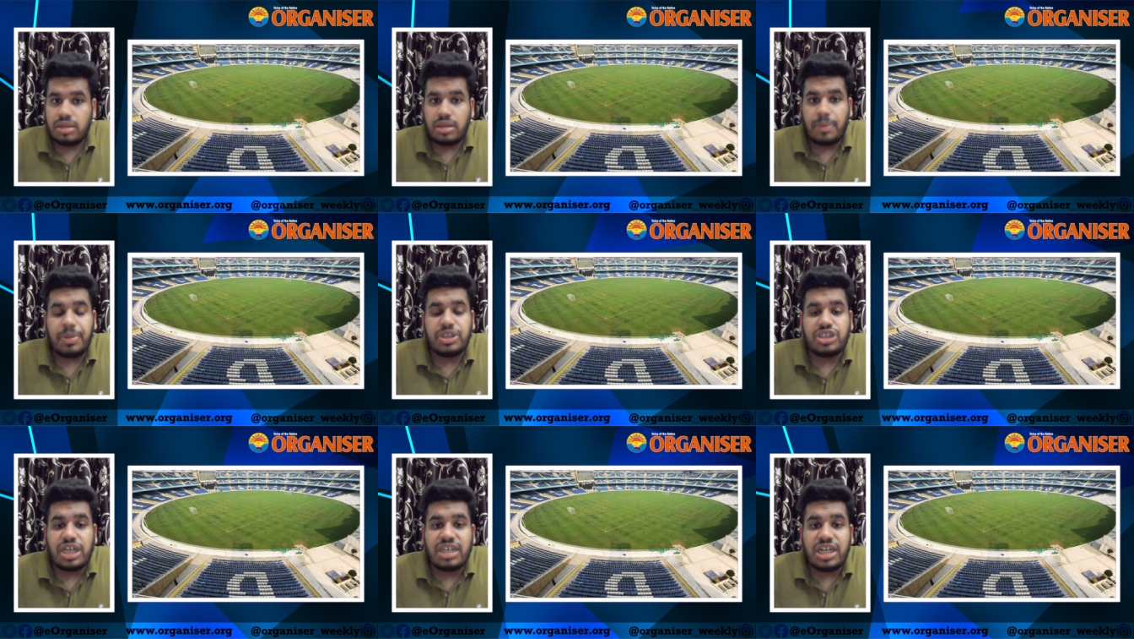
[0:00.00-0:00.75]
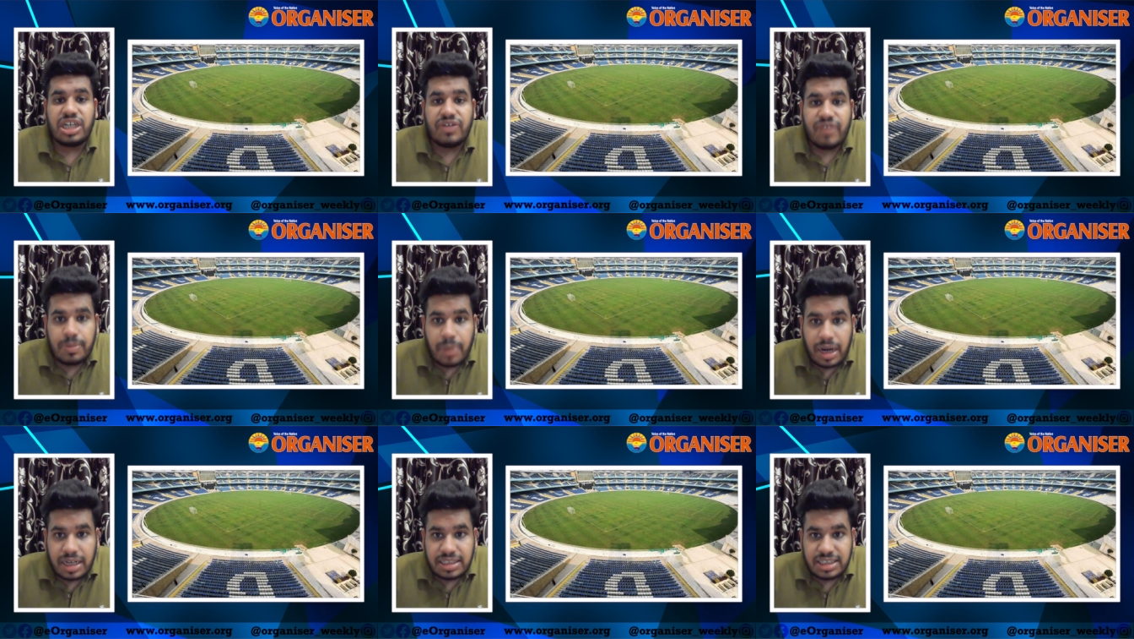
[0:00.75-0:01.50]
The pitch at the D.Y.
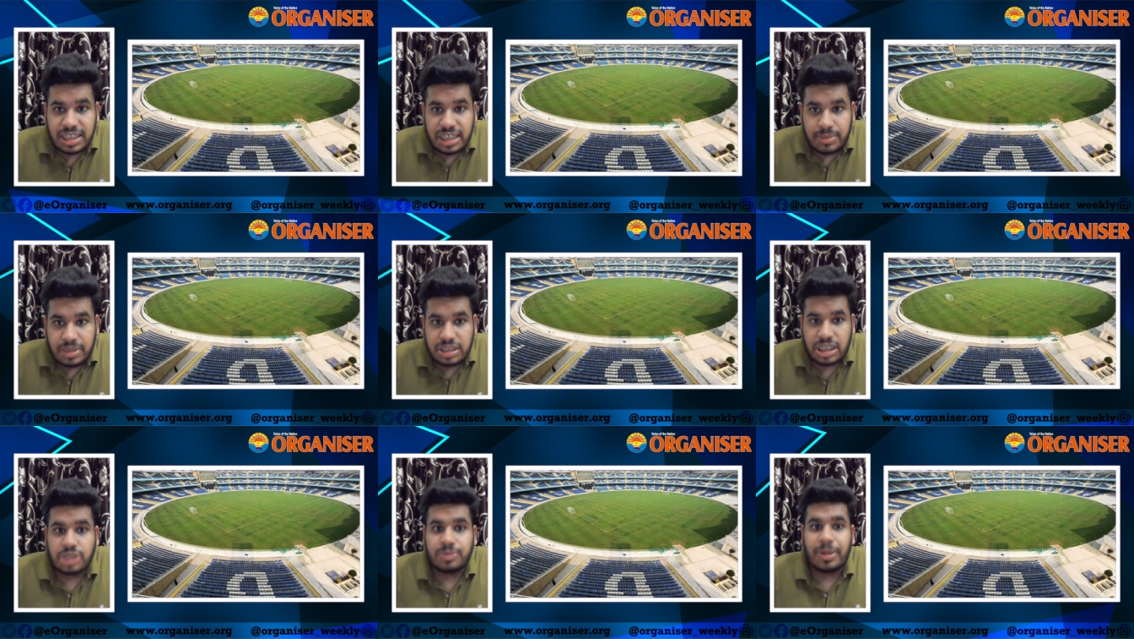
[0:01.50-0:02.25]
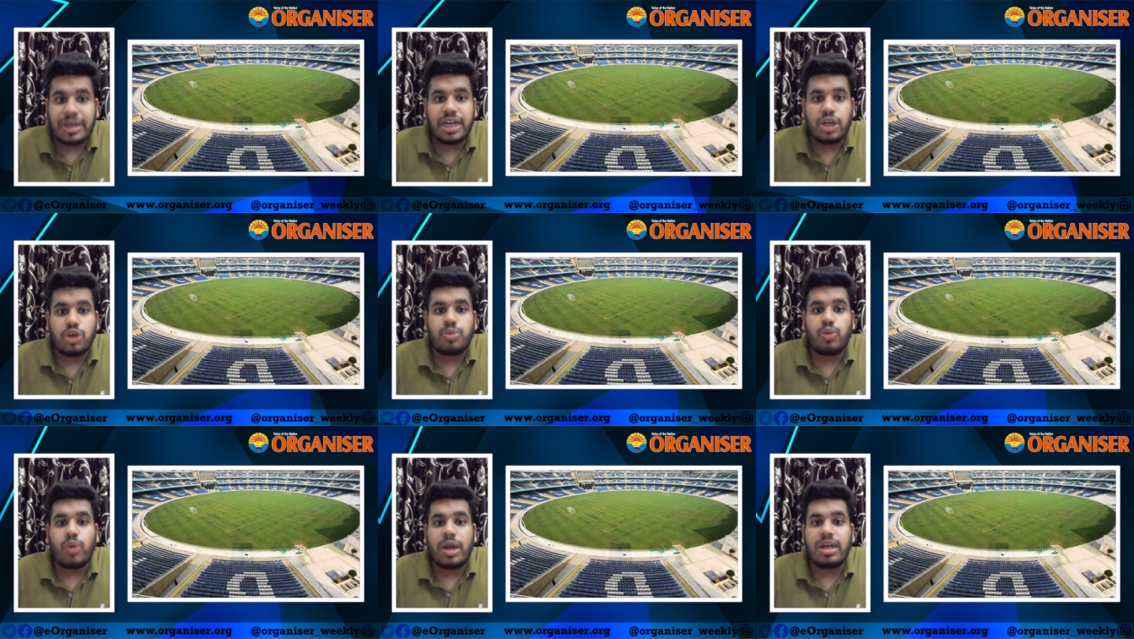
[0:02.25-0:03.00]
Patil Stadium is expected to
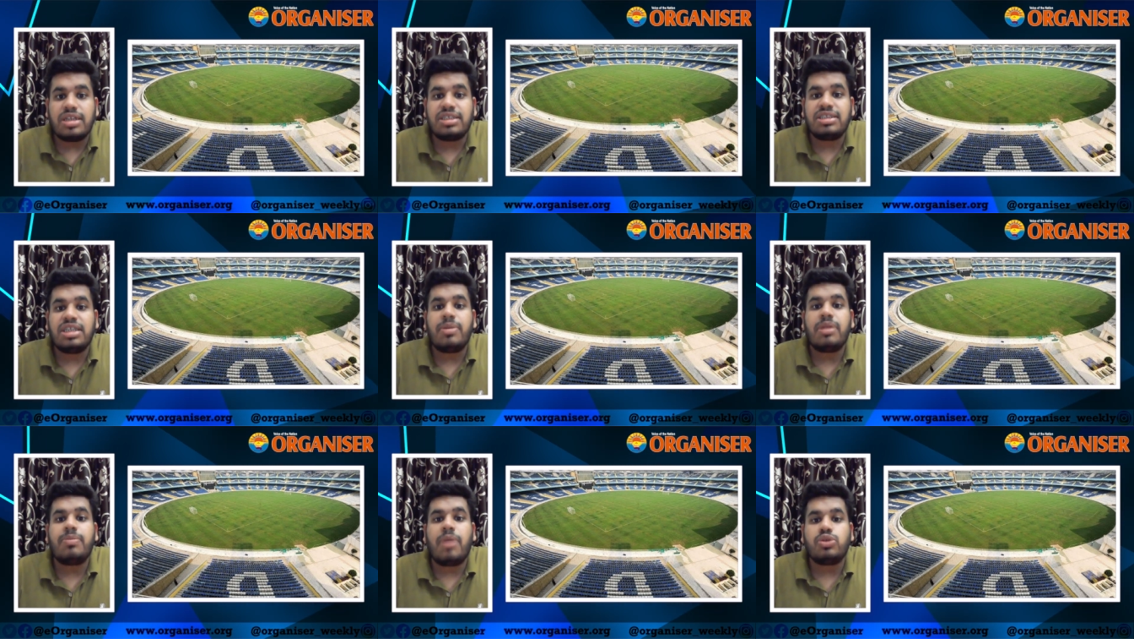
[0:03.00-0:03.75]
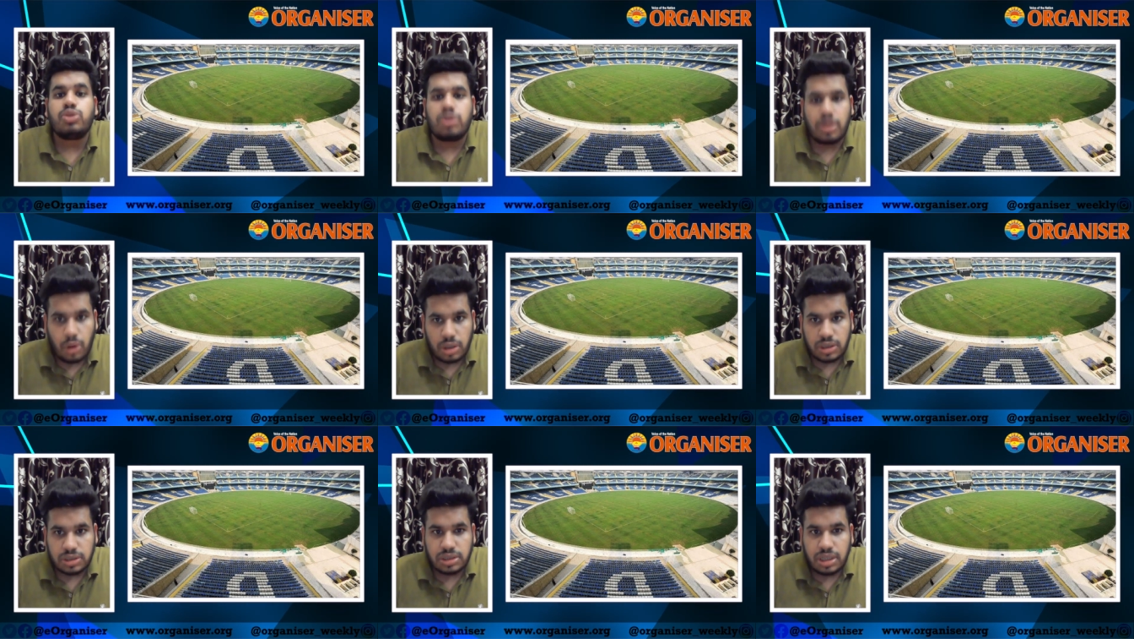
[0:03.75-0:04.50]
provide a reasonable bounce to the
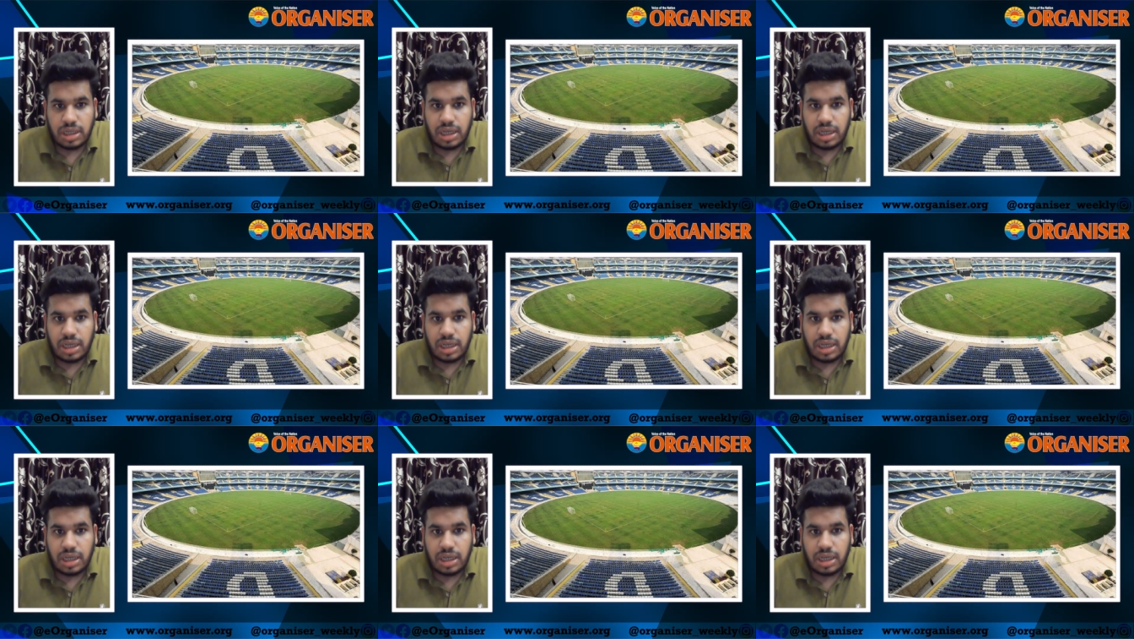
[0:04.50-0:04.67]
ballers.